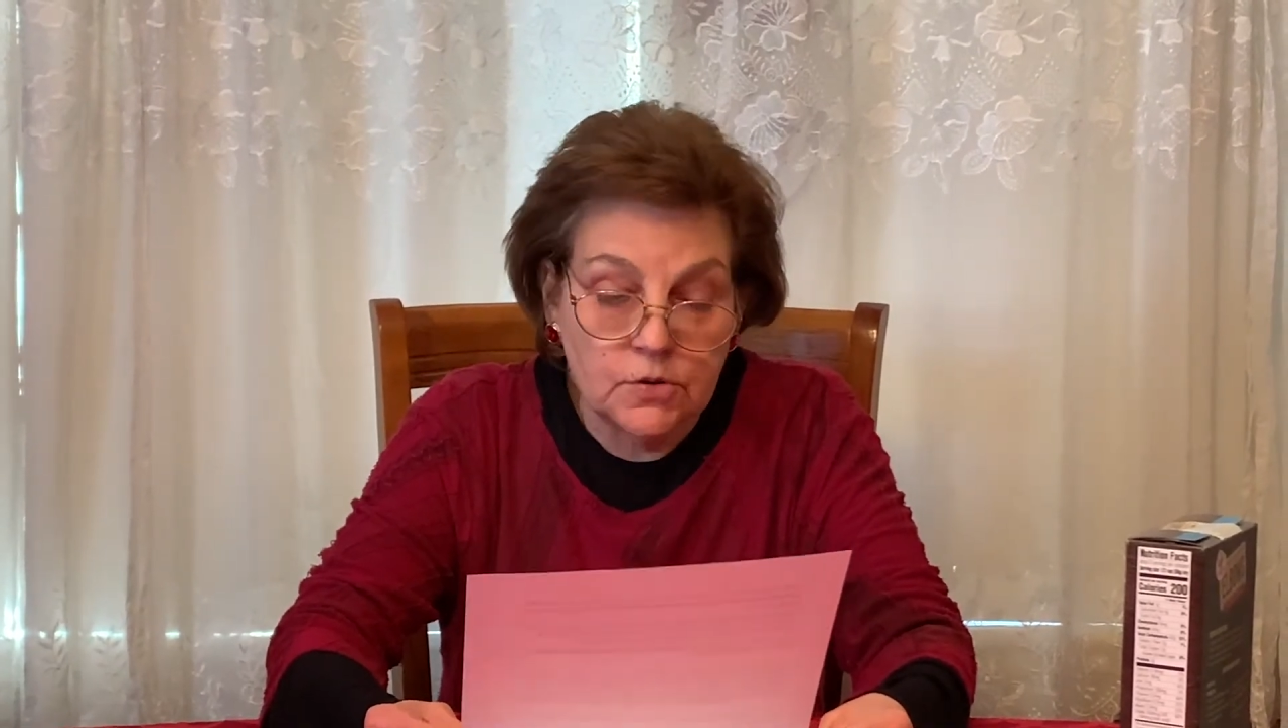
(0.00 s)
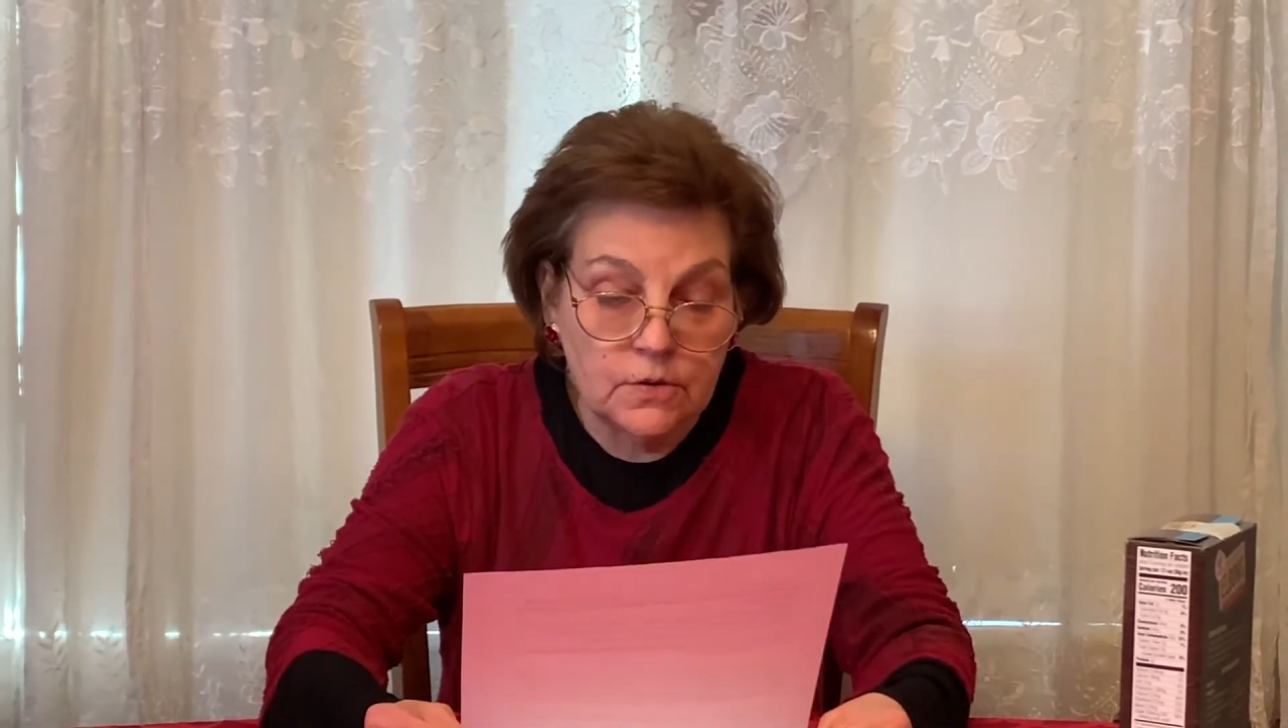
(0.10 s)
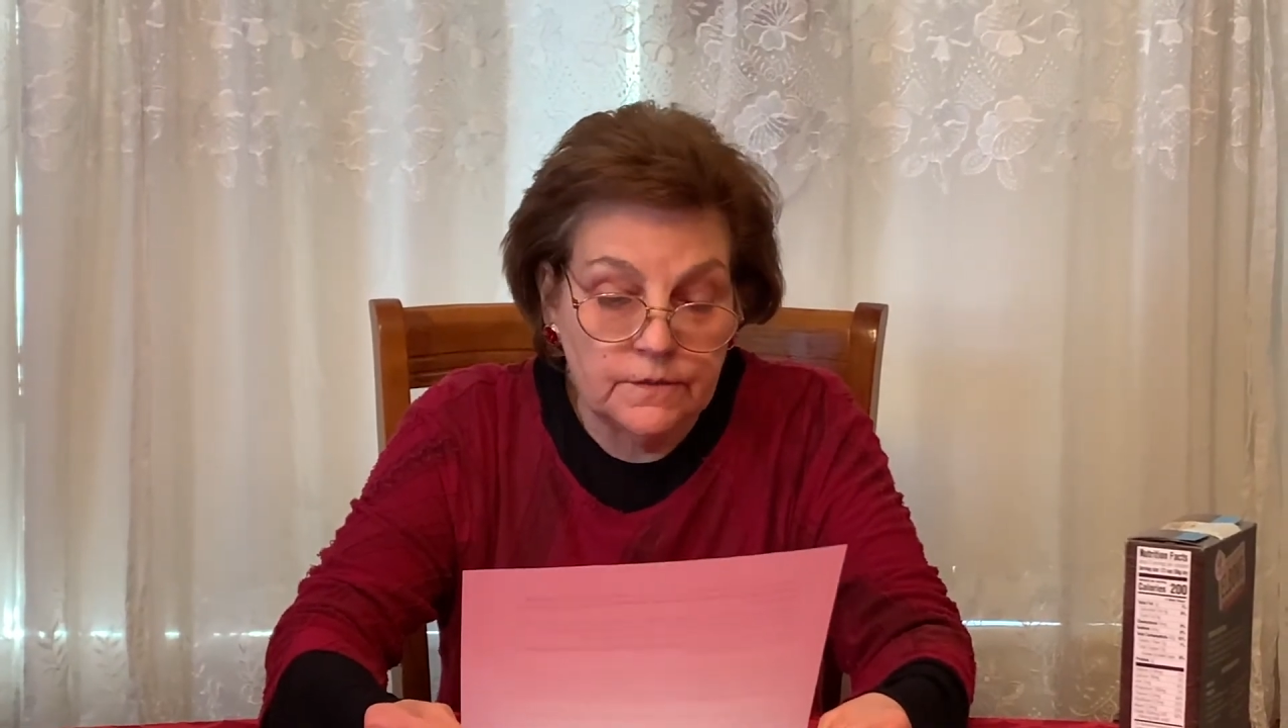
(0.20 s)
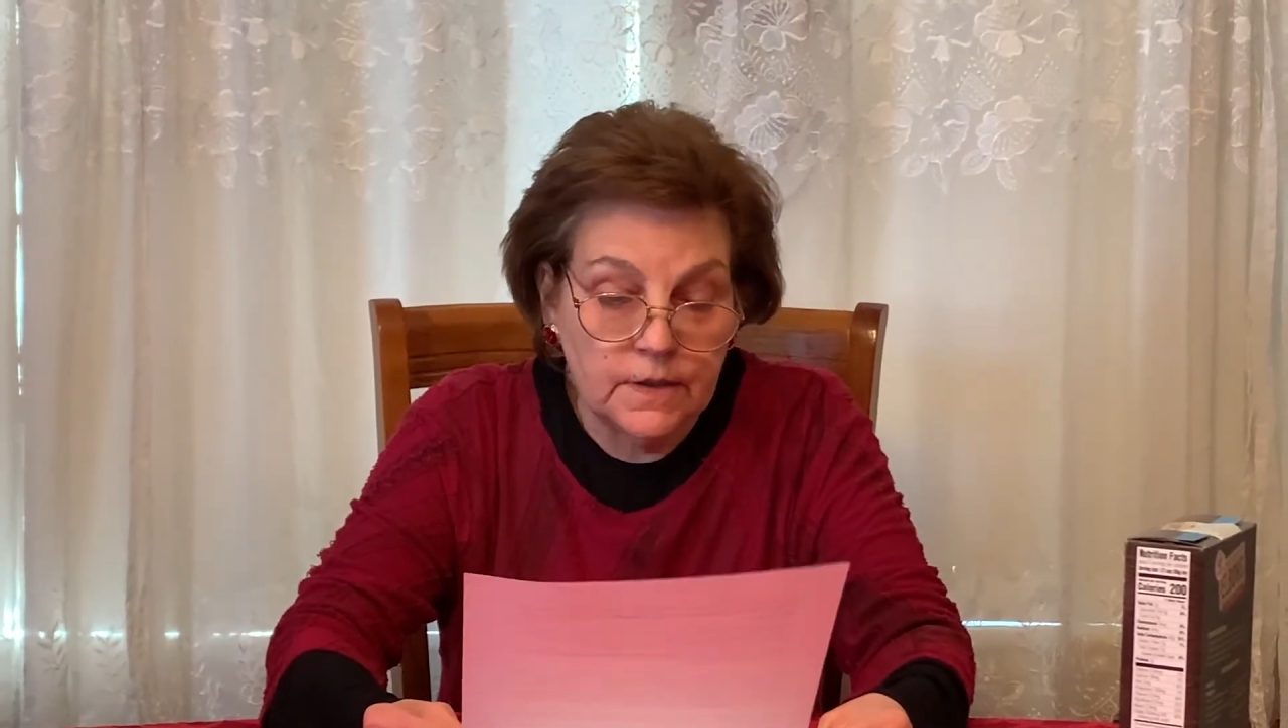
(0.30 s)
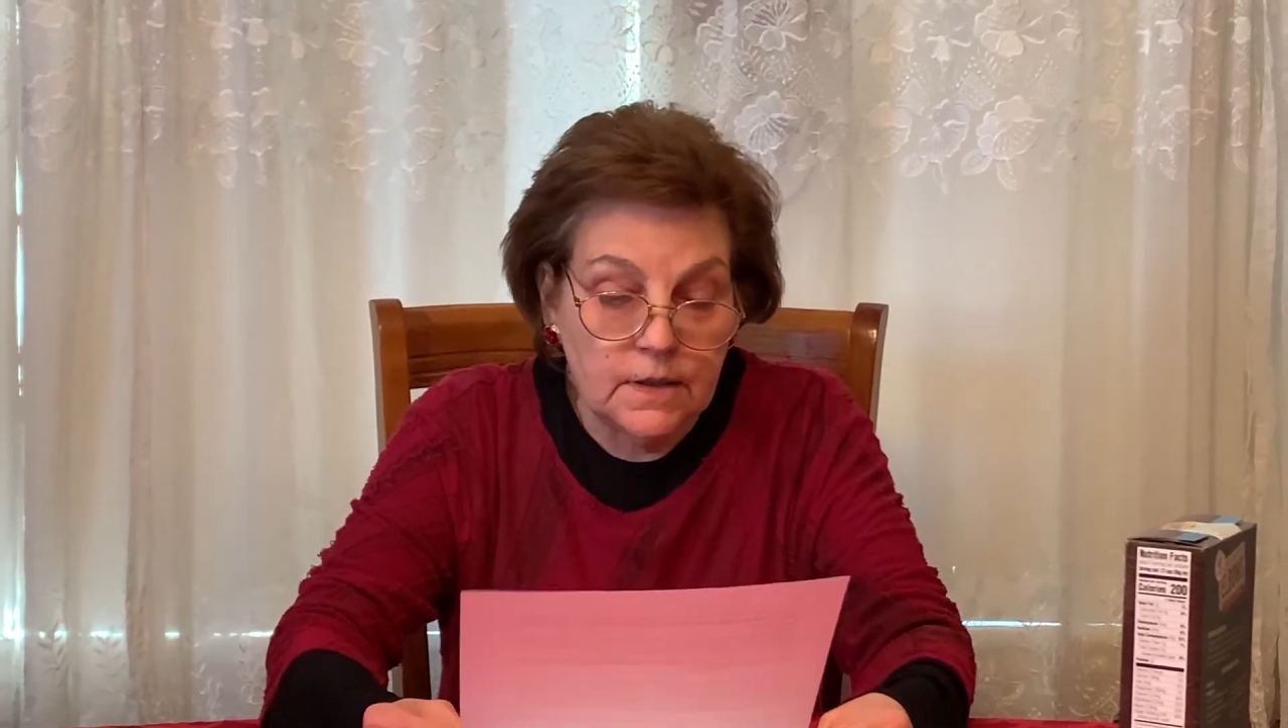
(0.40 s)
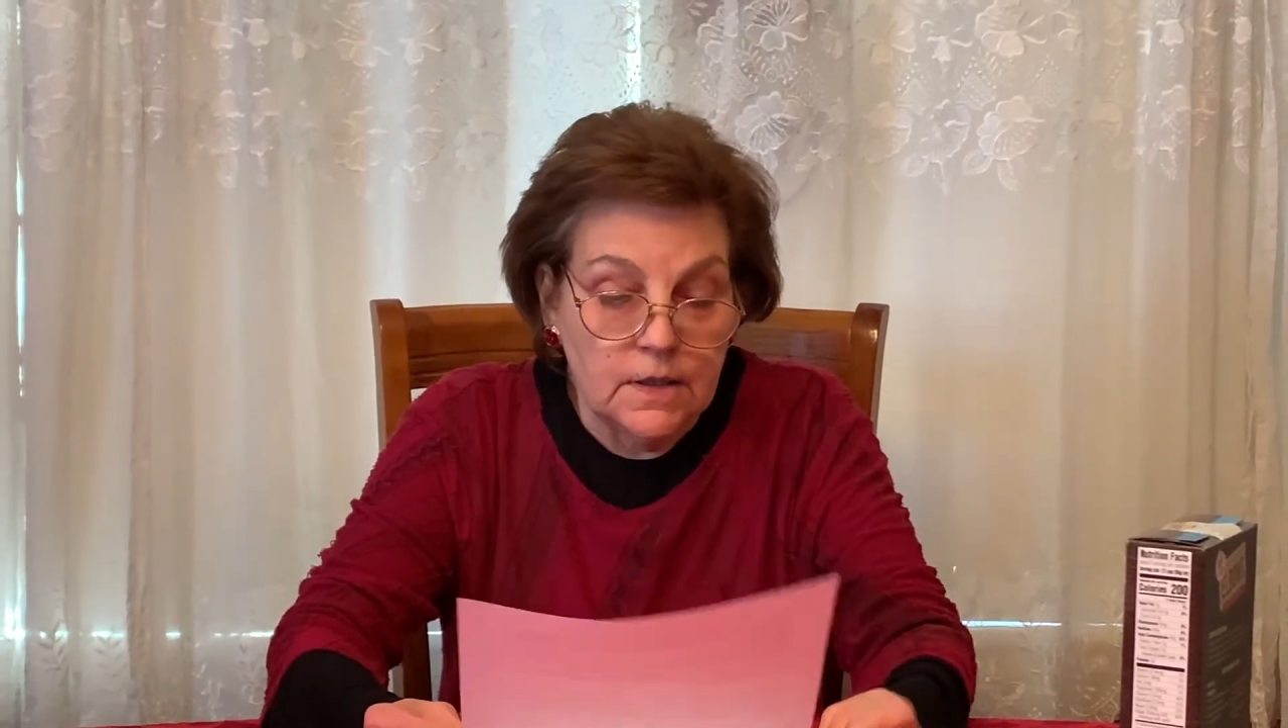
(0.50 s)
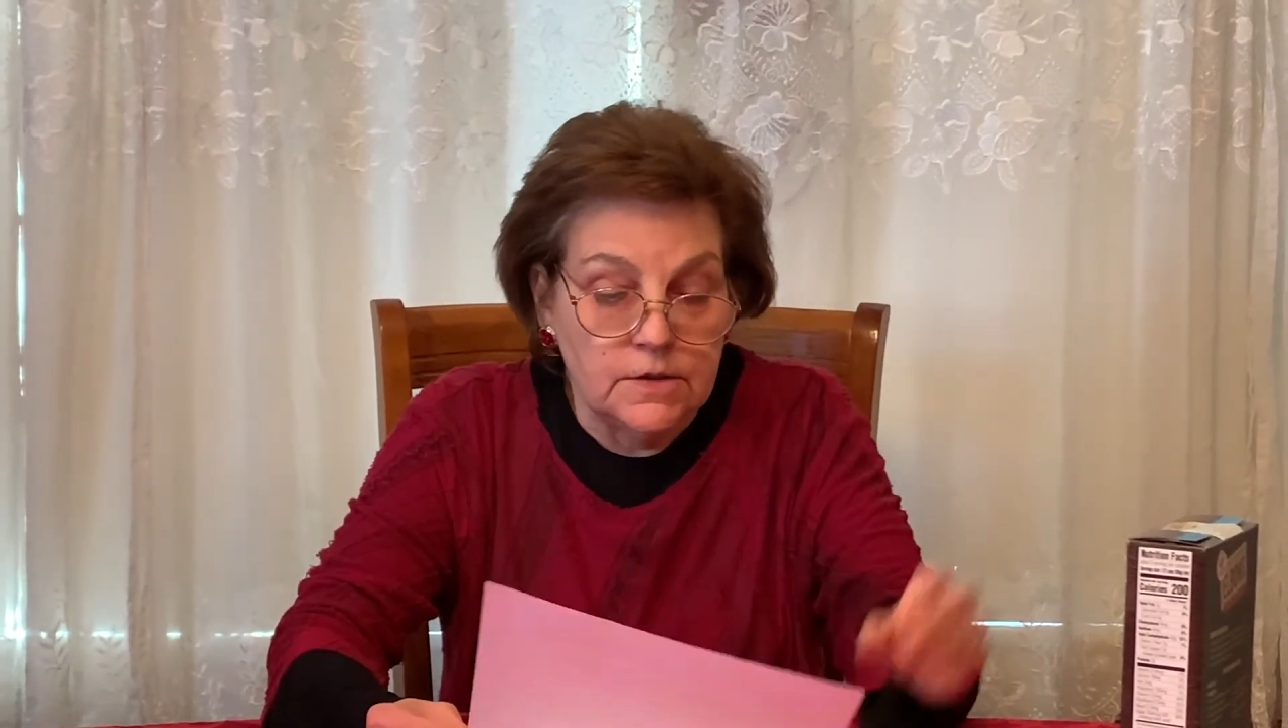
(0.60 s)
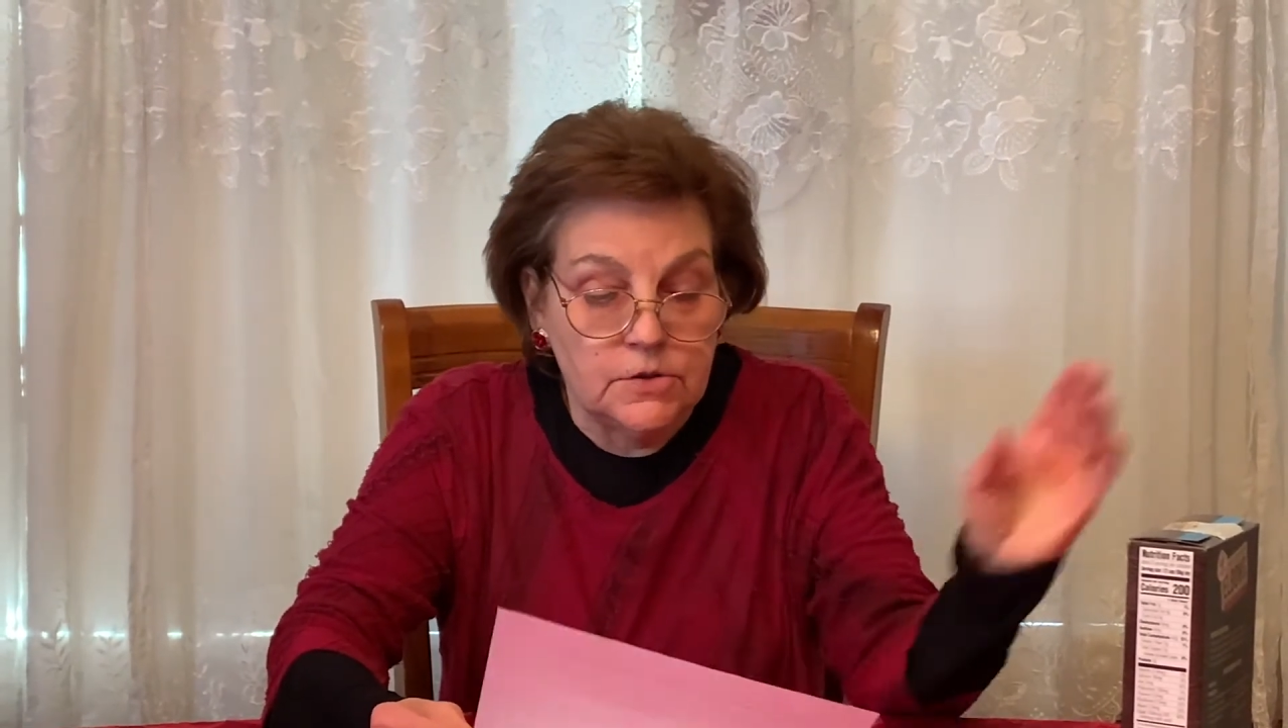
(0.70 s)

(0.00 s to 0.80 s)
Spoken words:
over,